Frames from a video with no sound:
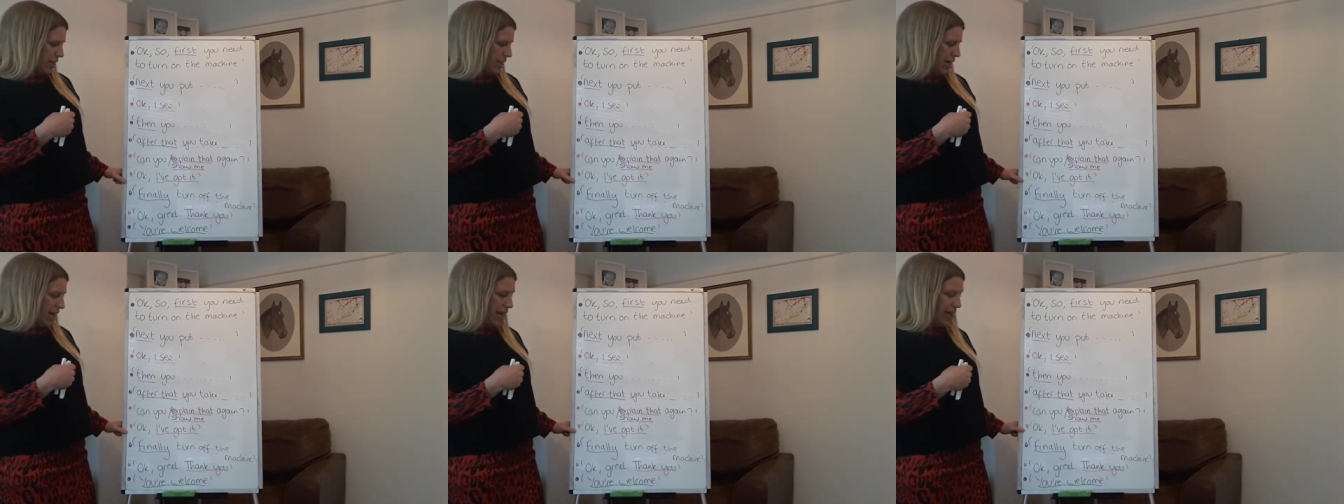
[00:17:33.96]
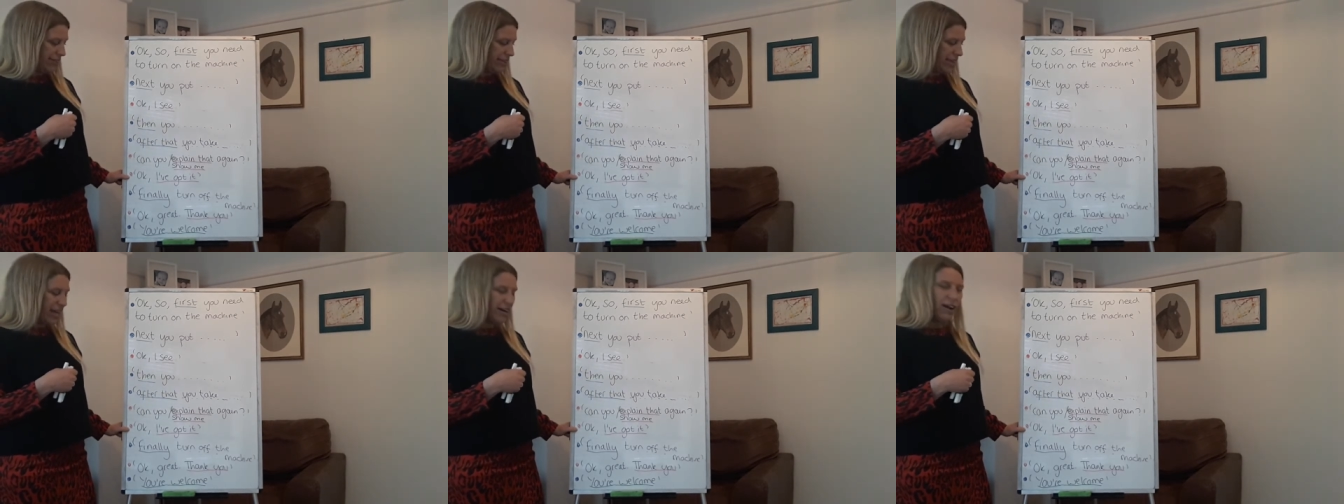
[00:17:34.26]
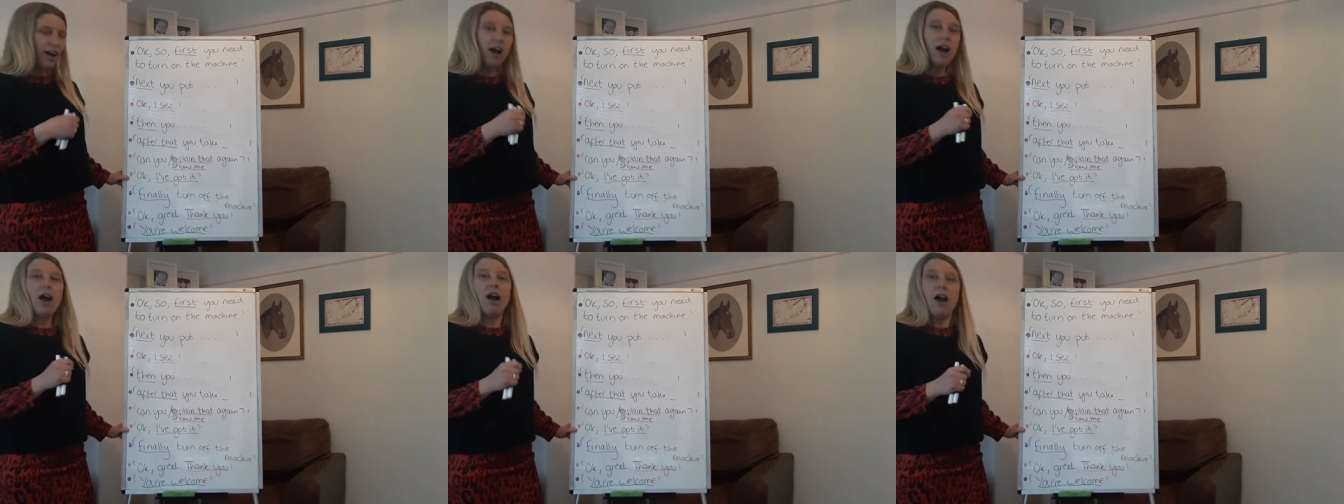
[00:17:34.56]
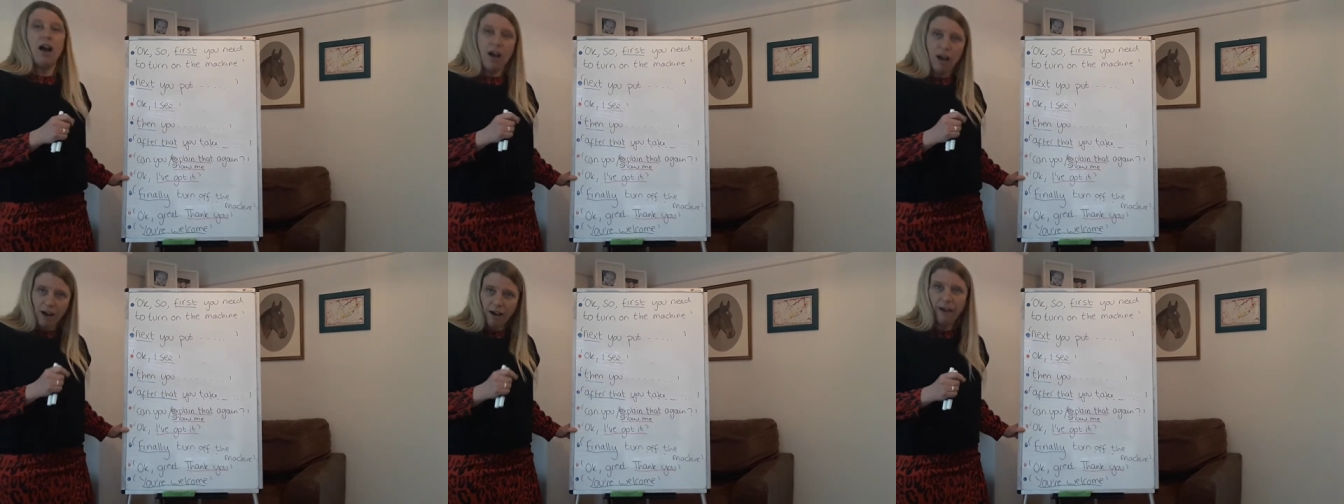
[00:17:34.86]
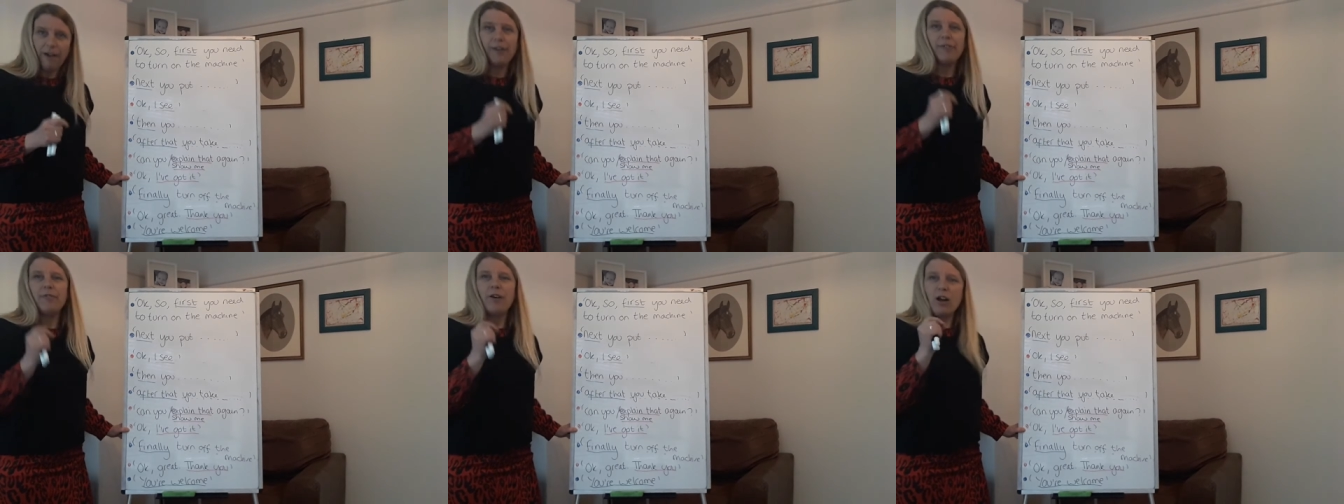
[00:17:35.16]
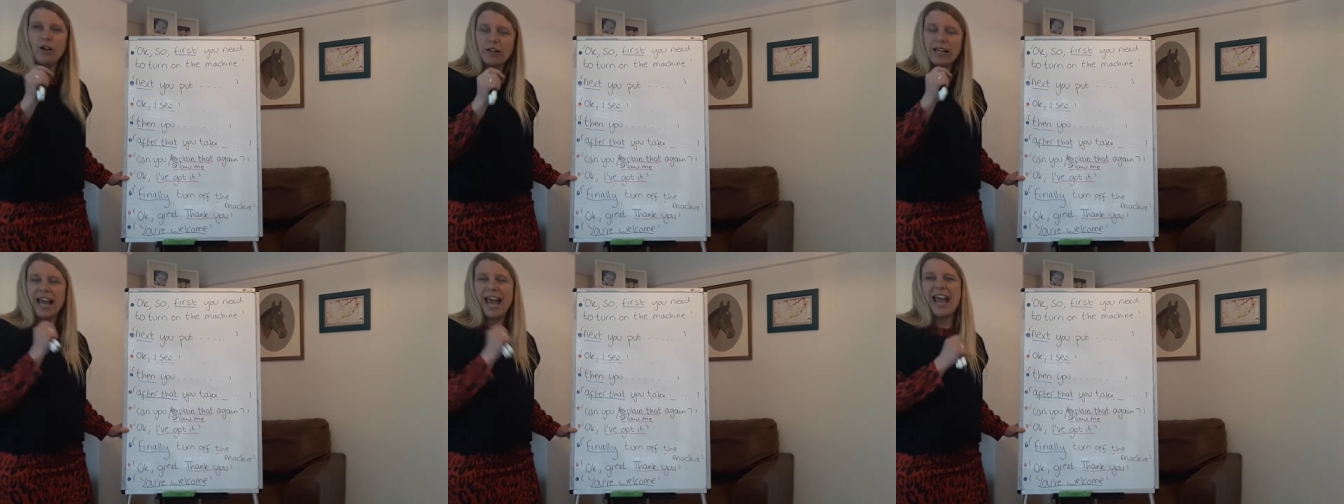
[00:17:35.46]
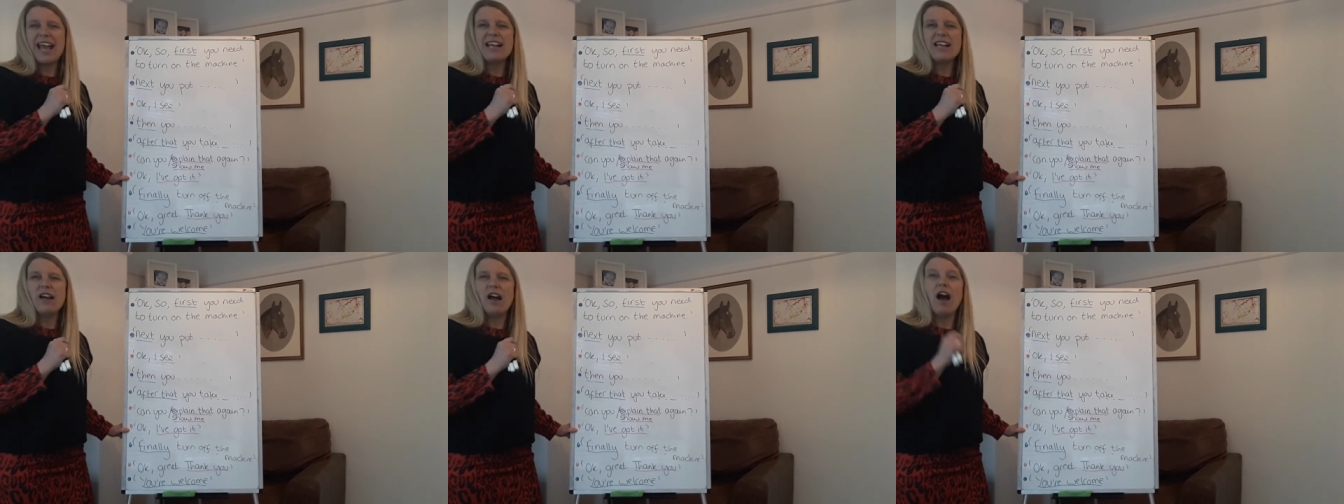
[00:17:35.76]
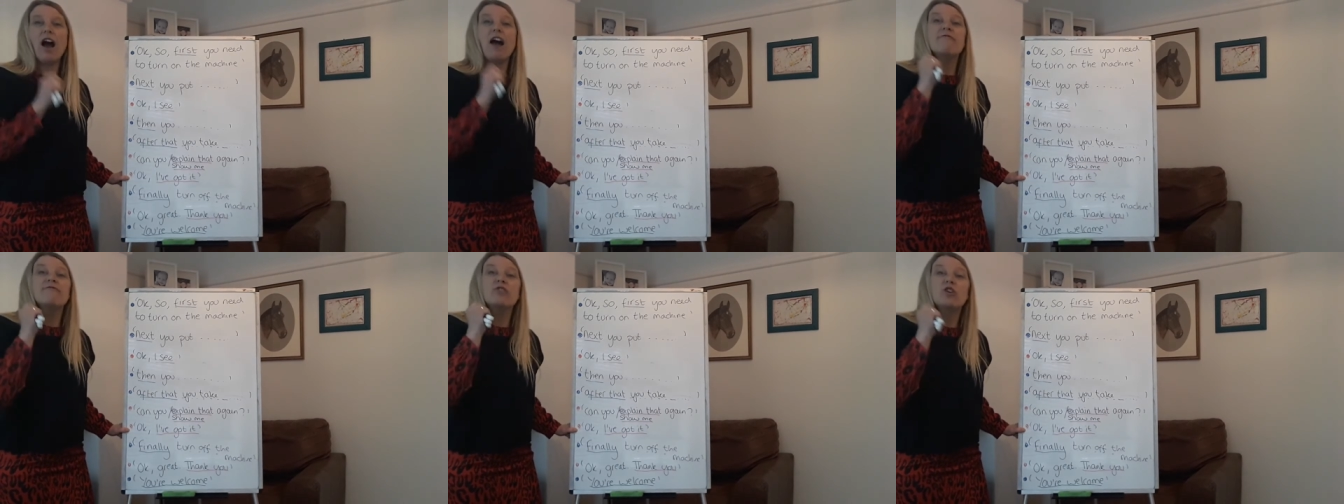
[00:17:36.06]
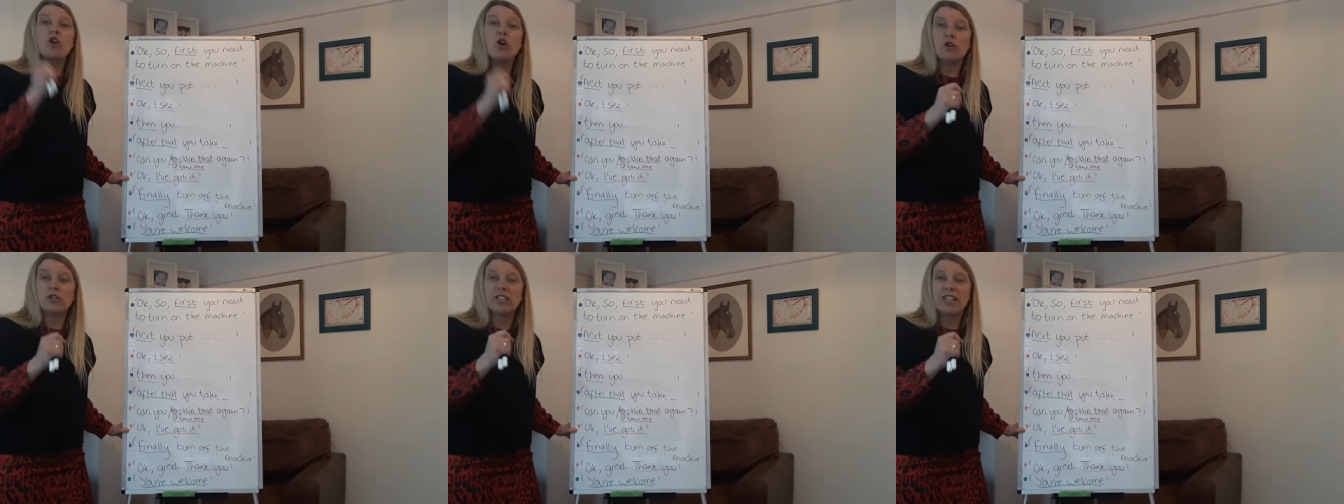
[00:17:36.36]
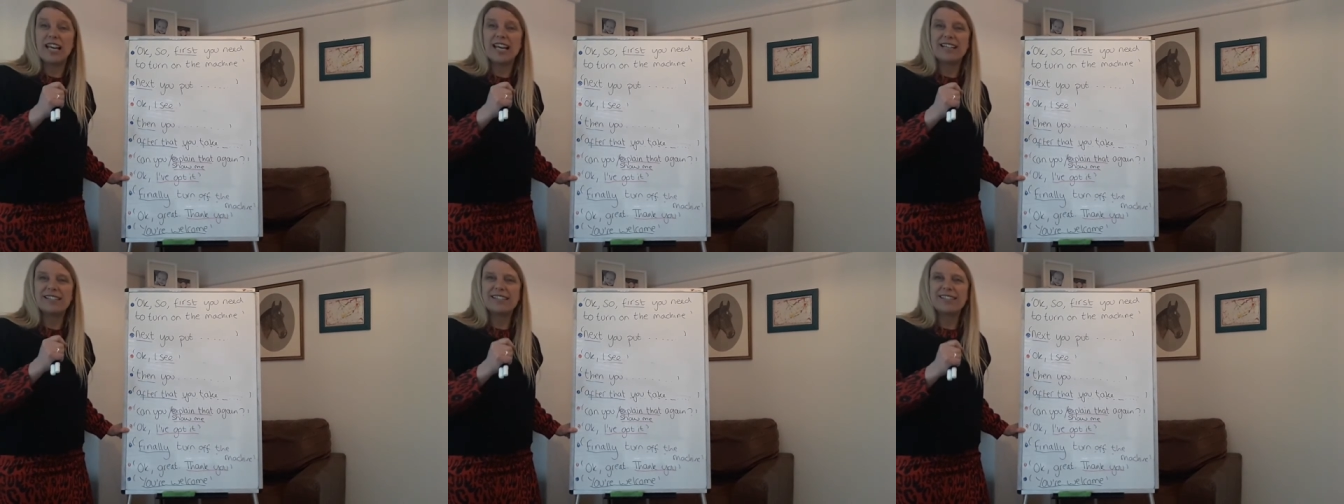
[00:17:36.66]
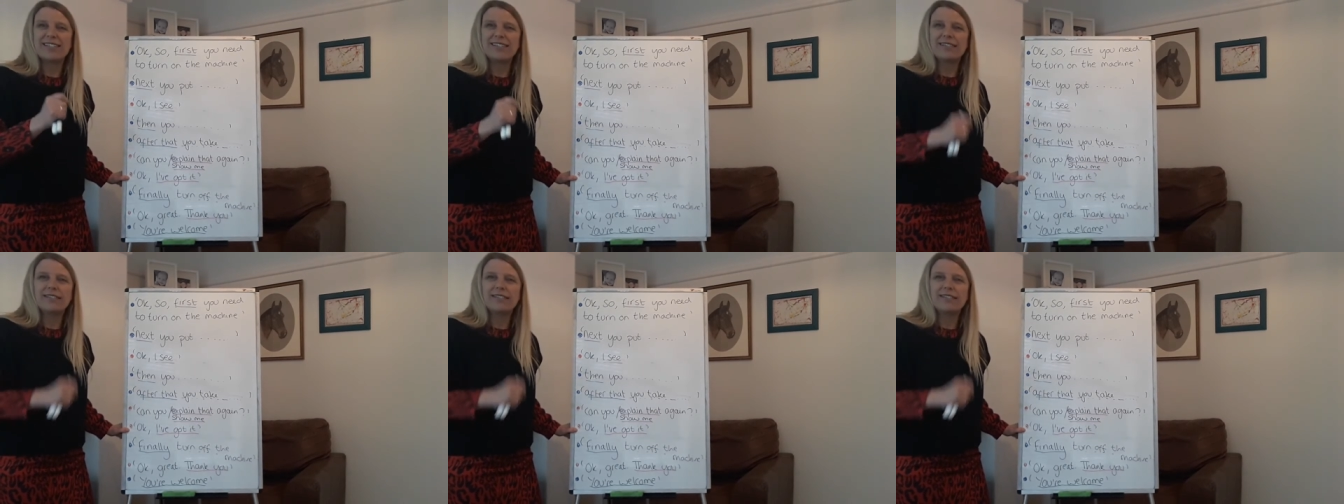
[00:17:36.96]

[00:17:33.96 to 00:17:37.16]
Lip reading: And then, okay, I've got it.